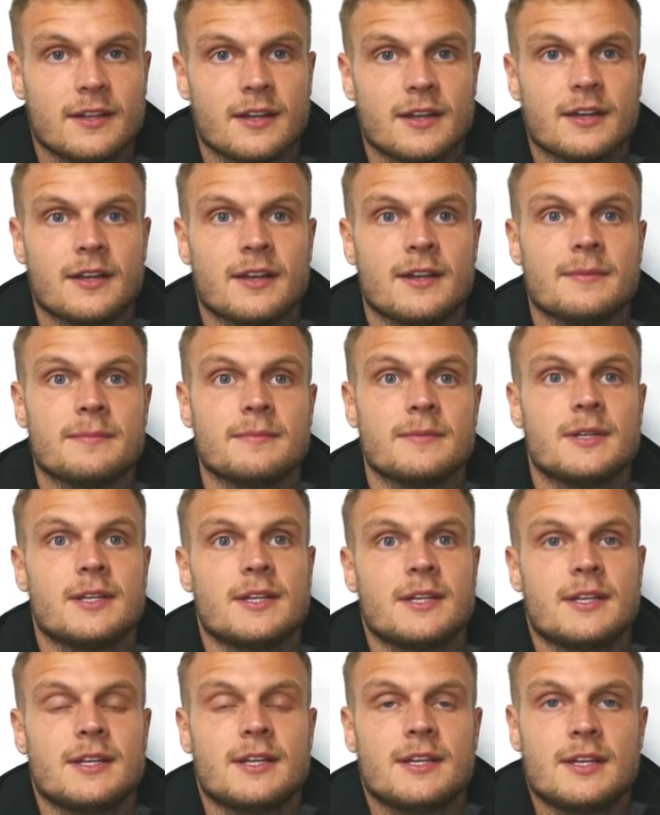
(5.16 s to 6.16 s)
Um,
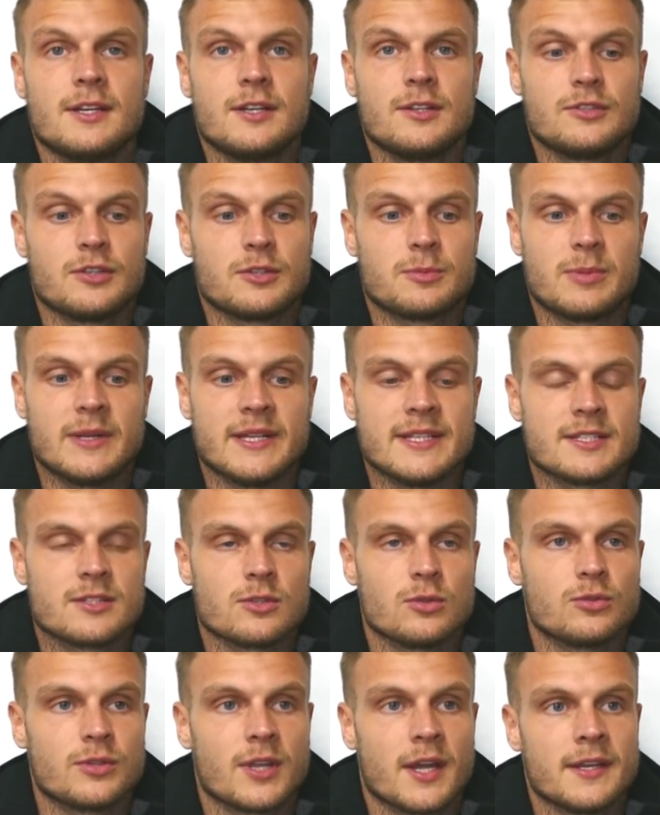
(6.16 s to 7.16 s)
just pleased it's
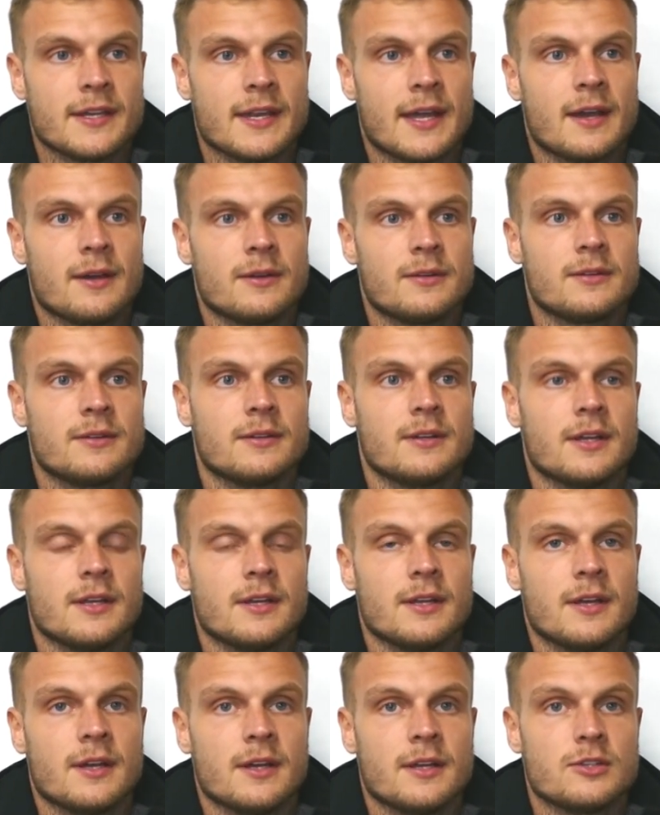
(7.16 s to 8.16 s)
all done now, and
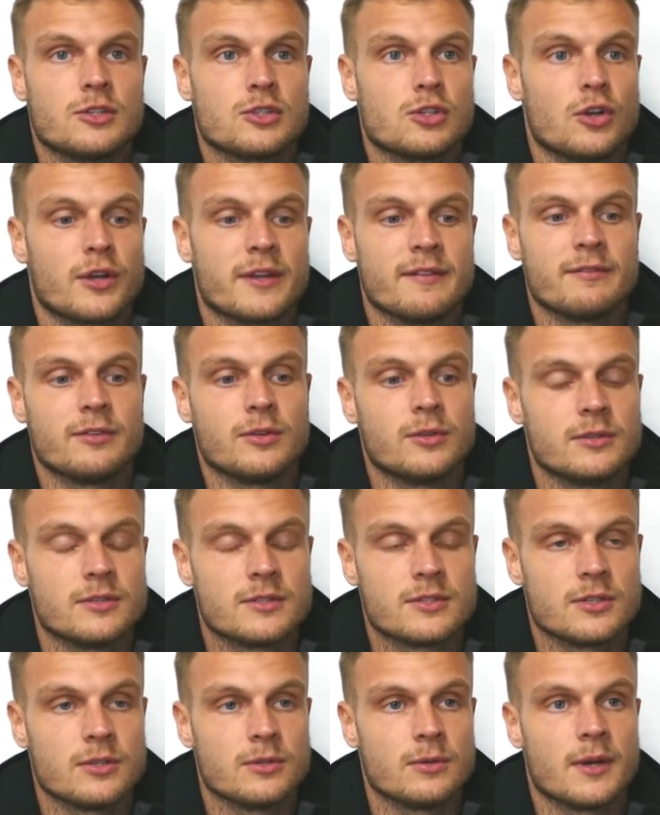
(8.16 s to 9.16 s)
uh, just looking
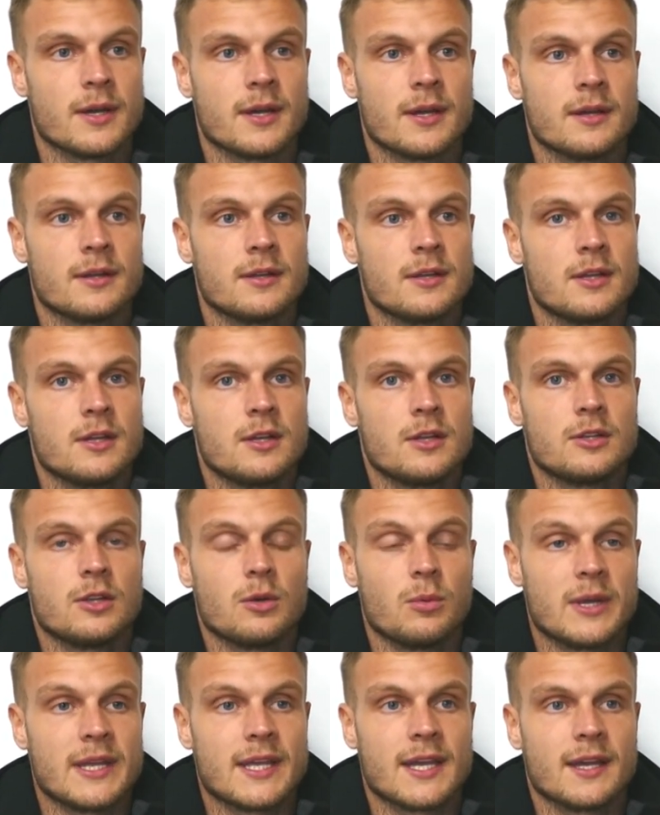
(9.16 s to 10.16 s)
forward to uh,
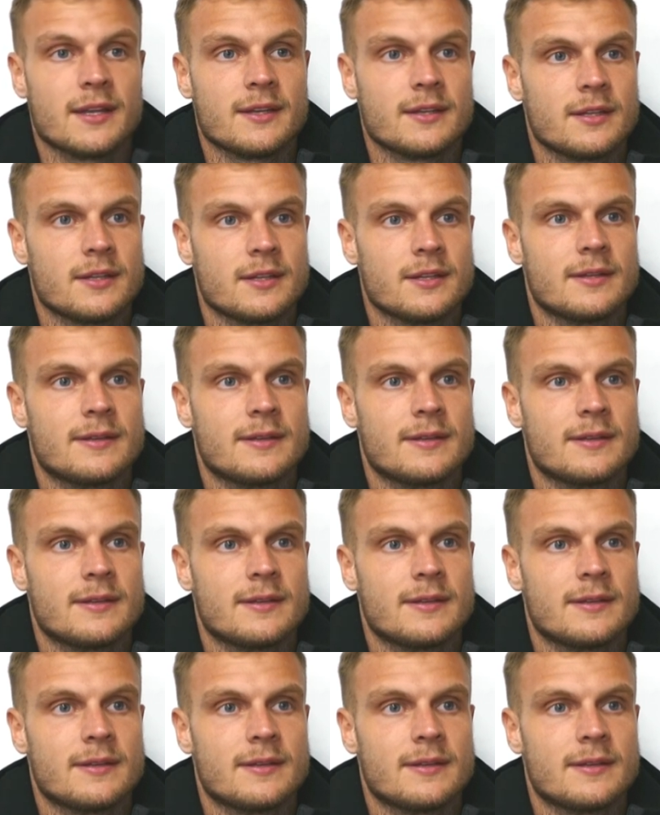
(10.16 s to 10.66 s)
the weekend.